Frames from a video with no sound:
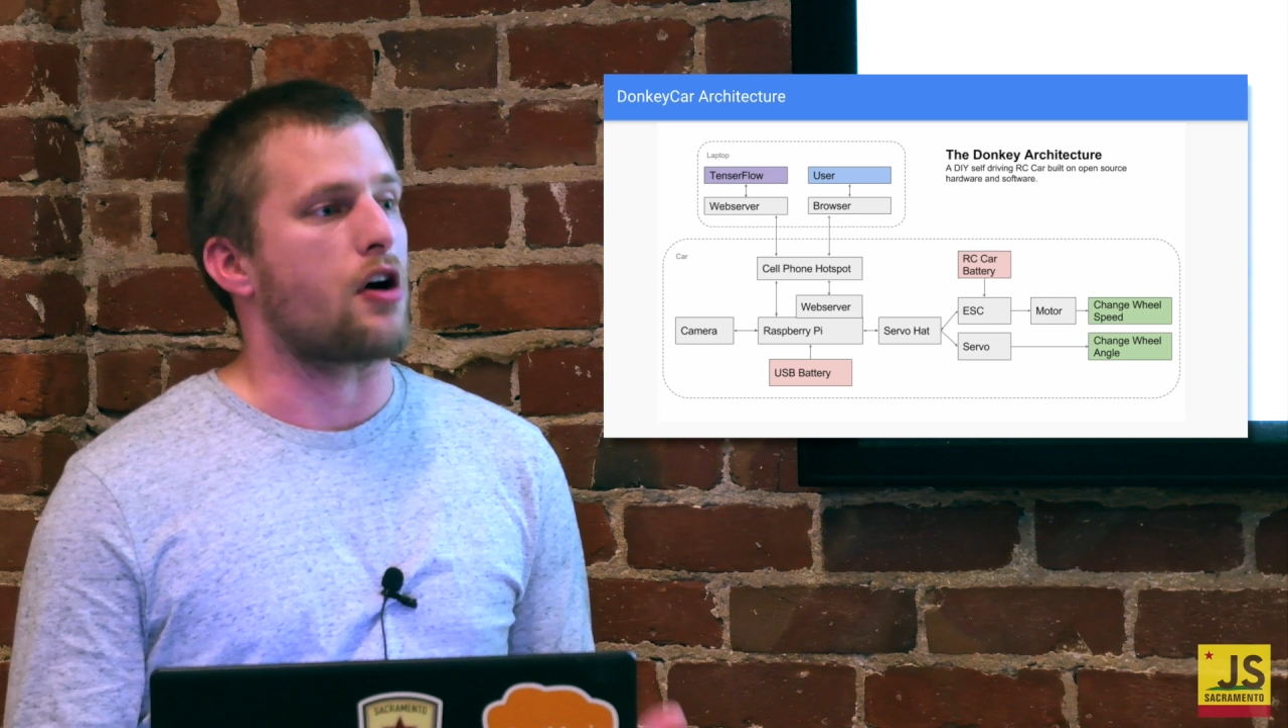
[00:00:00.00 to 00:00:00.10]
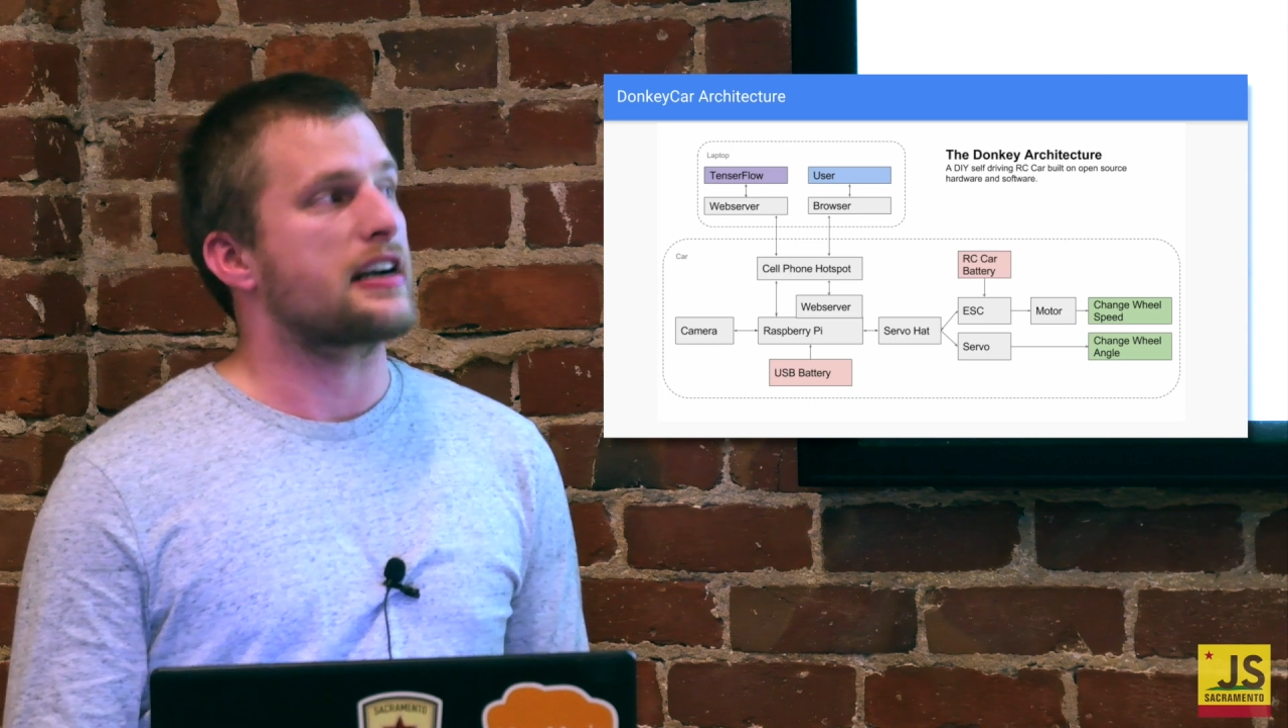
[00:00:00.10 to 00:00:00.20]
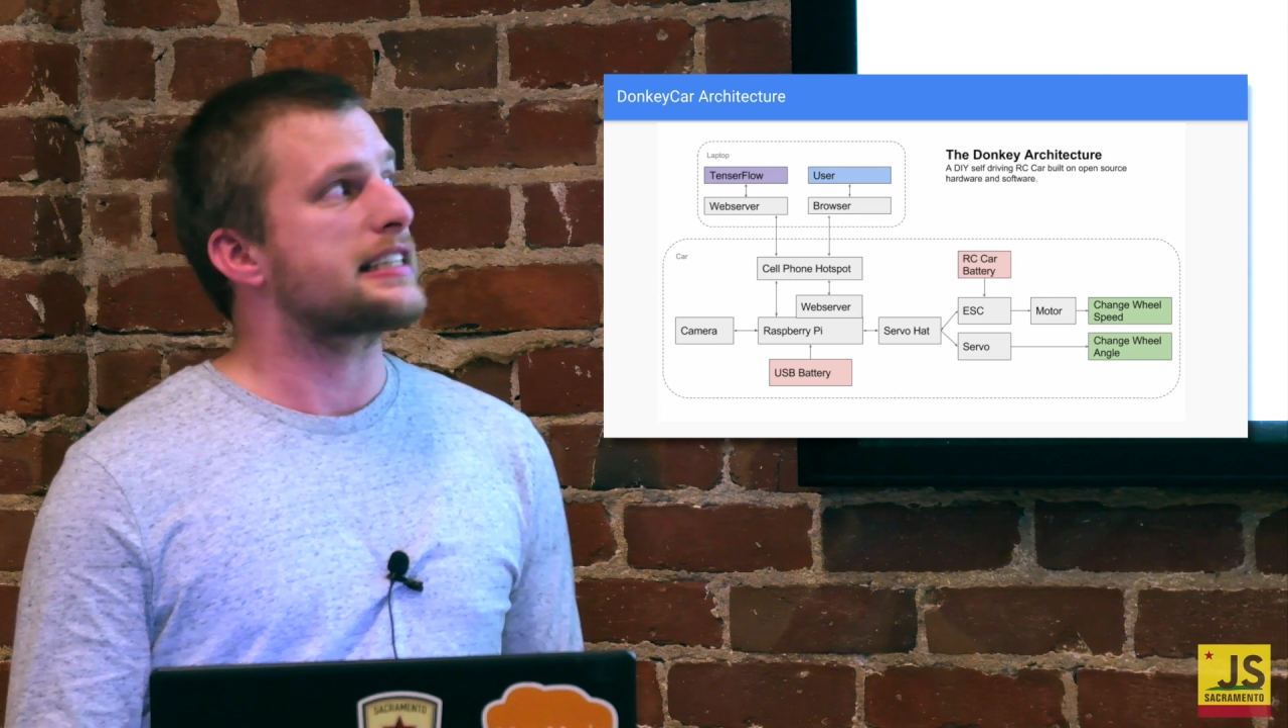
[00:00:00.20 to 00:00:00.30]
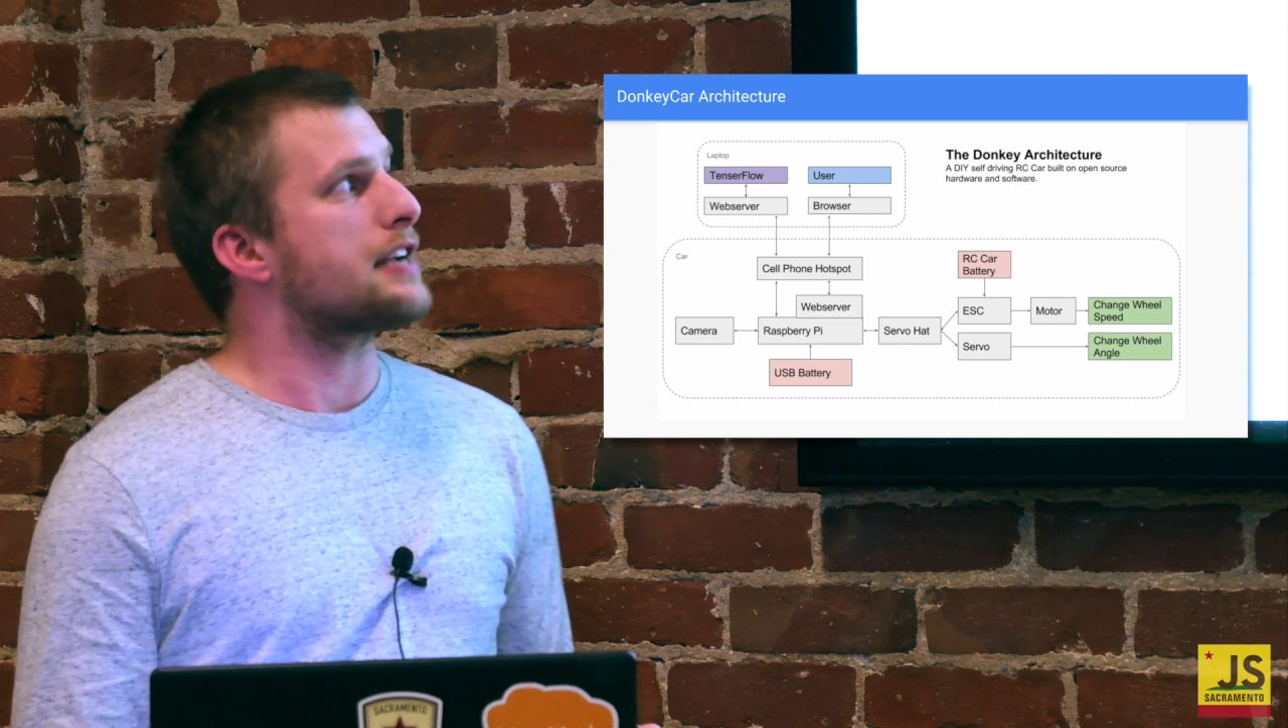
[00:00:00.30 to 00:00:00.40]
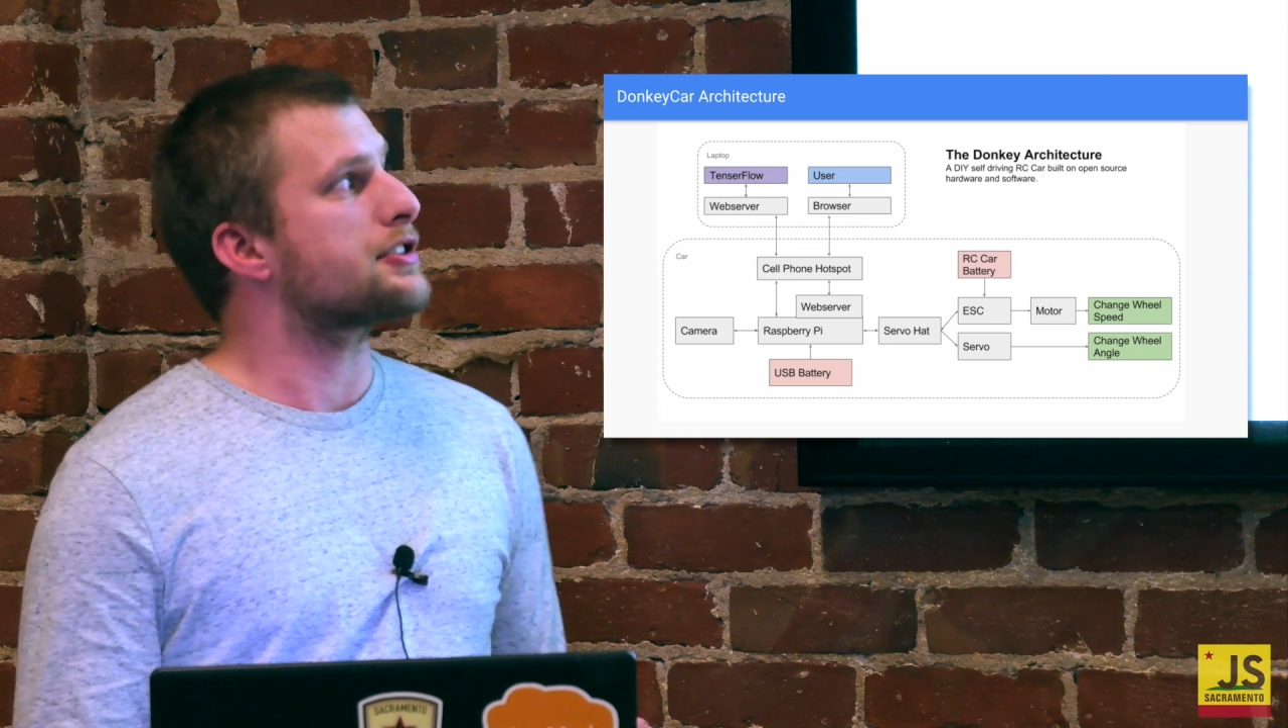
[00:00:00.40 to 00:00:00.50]

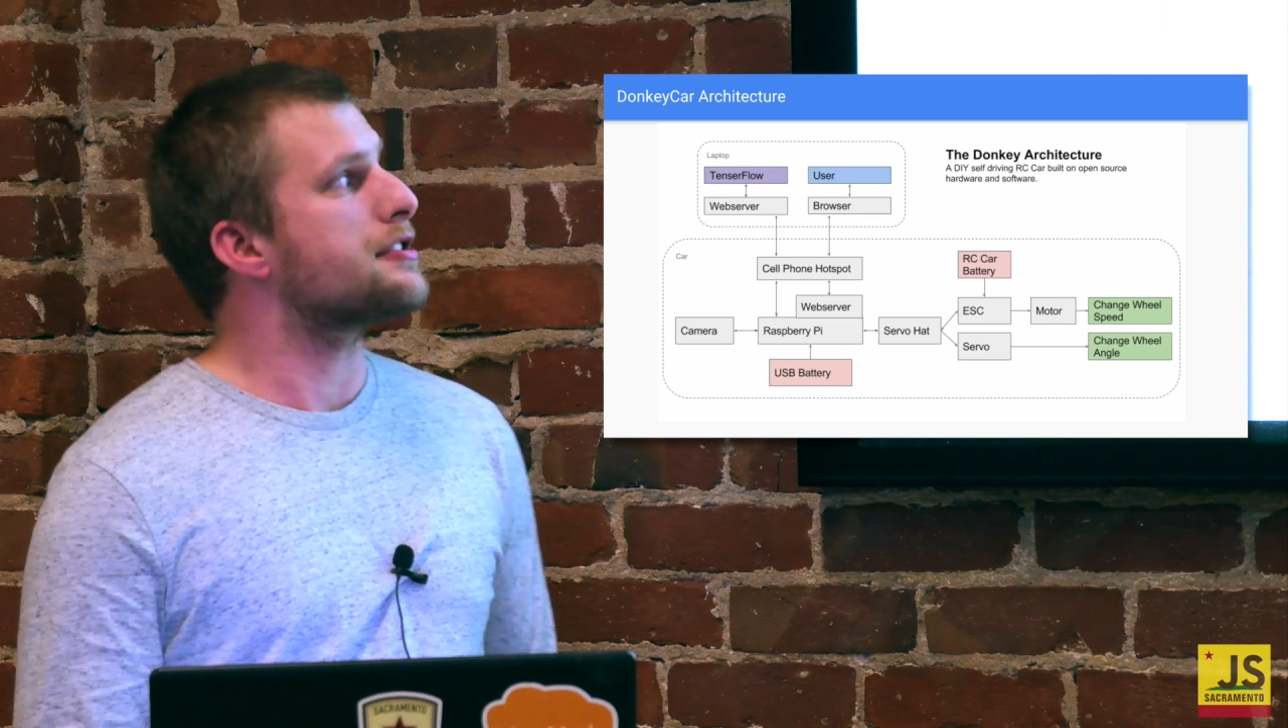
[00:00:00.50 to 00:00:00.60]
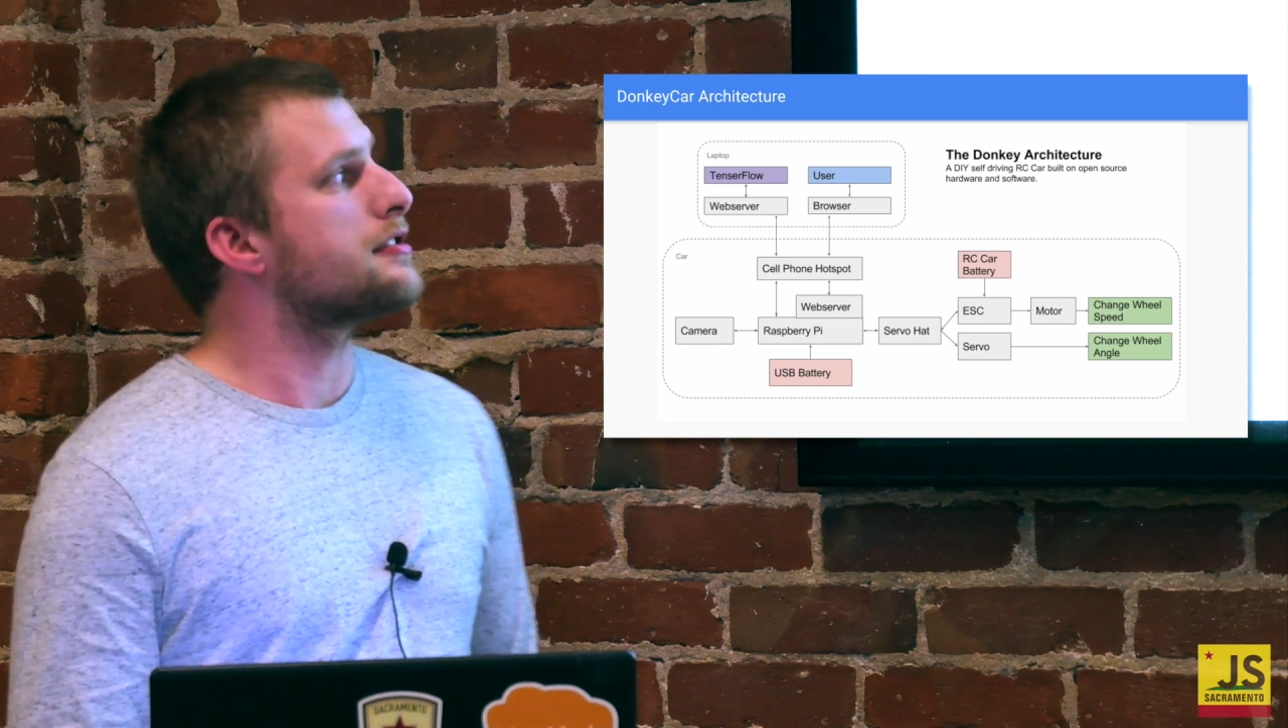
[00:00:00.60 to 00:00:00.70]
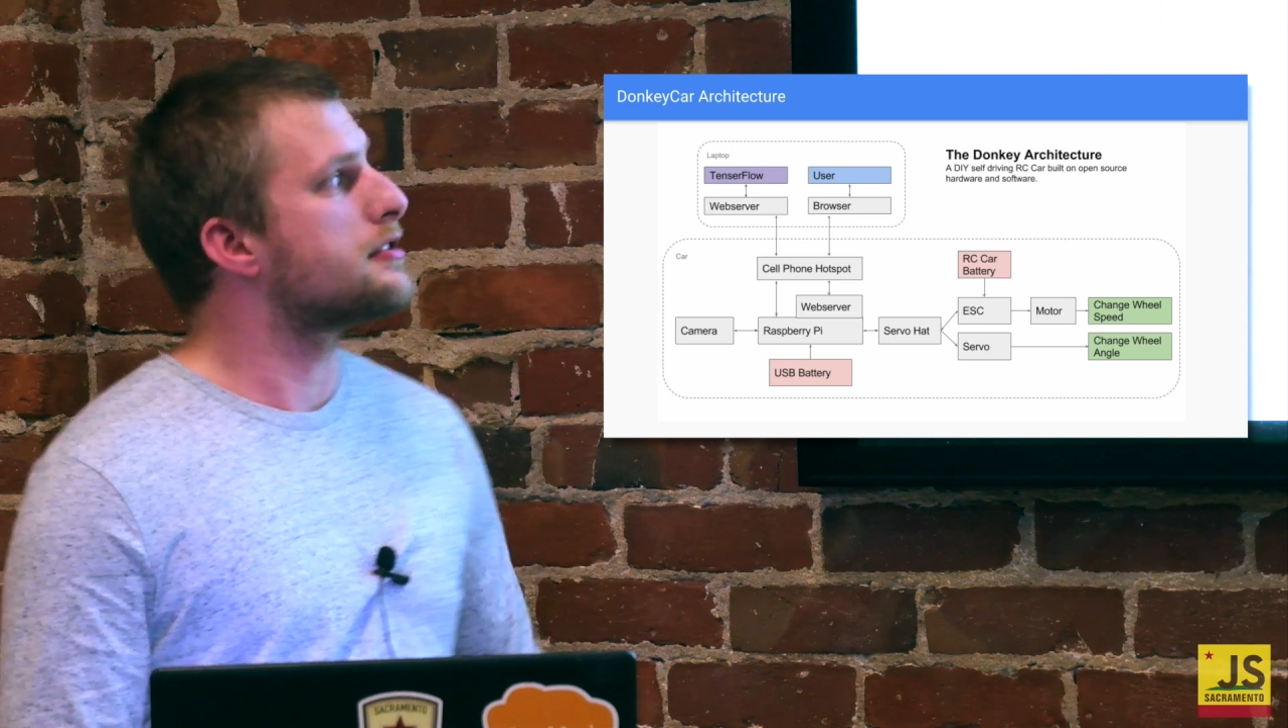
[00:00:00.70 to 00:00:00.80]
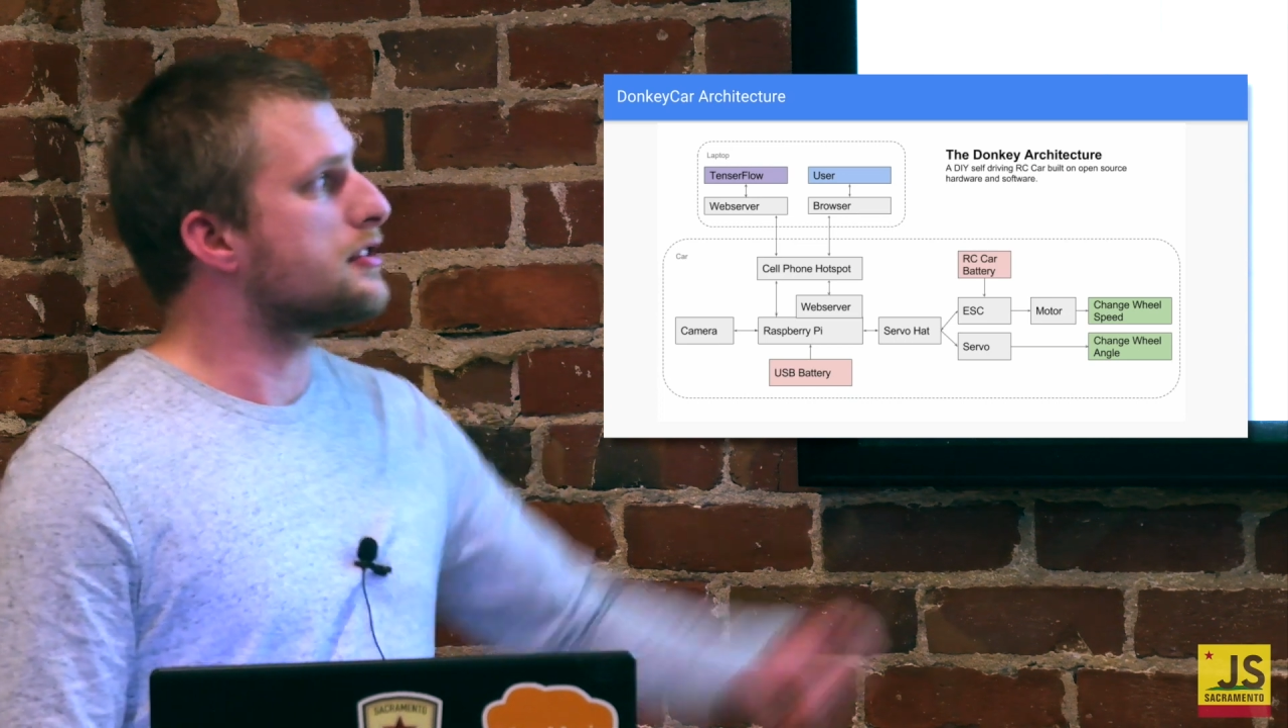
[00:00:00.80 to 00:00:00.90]
architecture.